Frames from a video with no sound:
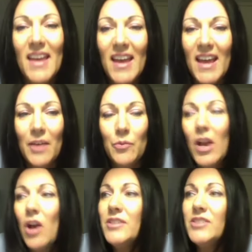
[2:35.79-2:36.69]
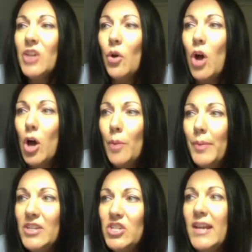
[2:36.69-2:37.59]
And we also all
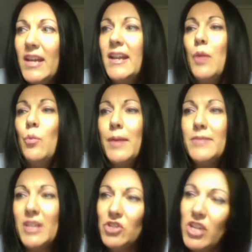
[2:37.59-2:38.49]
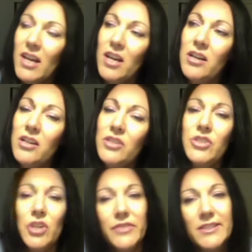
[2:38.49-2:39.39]
pitch in and wipe down chairs,
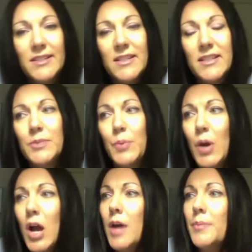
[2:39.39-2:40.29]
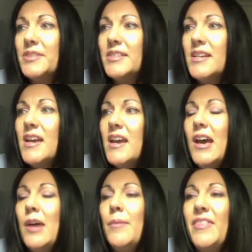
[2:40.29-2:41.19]
surfaces, props
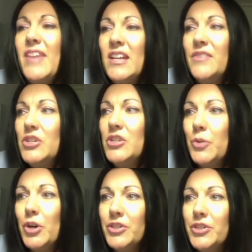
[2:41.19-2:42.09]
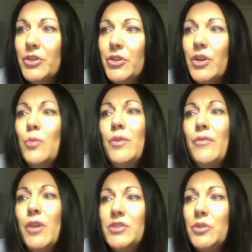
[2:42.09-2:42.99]
um, at the end of each rehearsal.
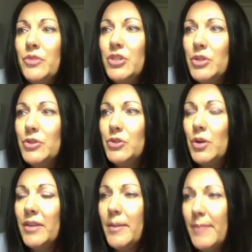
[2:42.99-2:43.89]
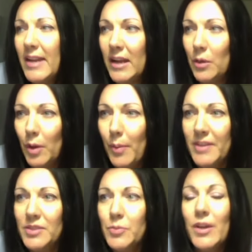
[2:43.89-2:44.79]
We've also reduced or eliminated, where
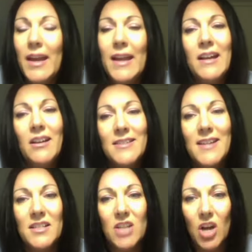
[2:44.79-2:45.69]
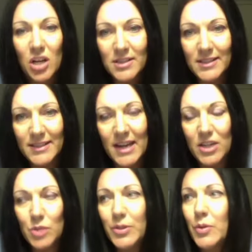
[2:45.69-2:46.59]
possible, any contact on
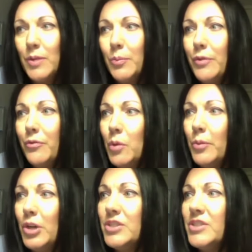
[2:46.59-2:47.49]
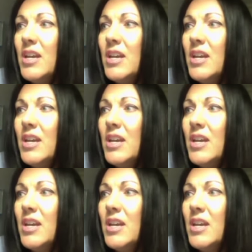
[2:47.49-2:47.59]
stage between performers.